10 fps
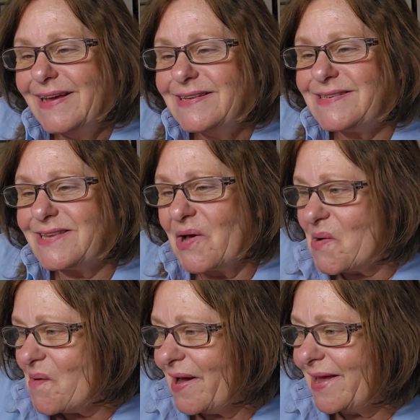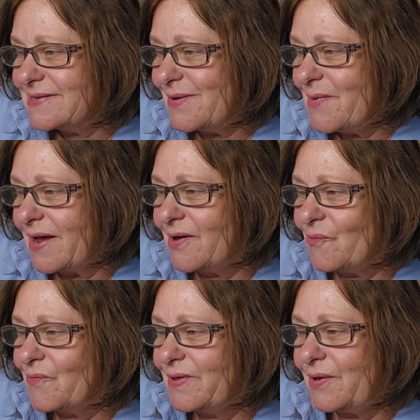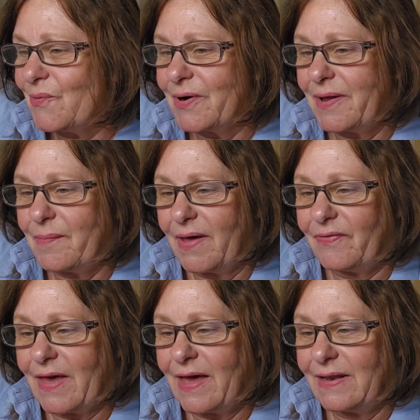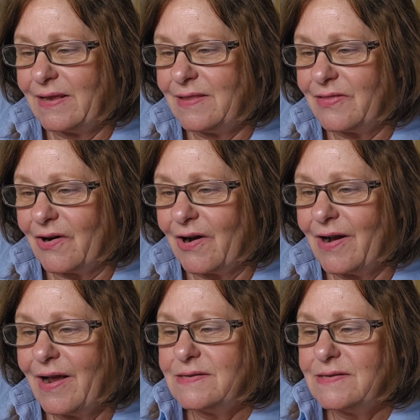So I guess I'm not going to really worry about that either.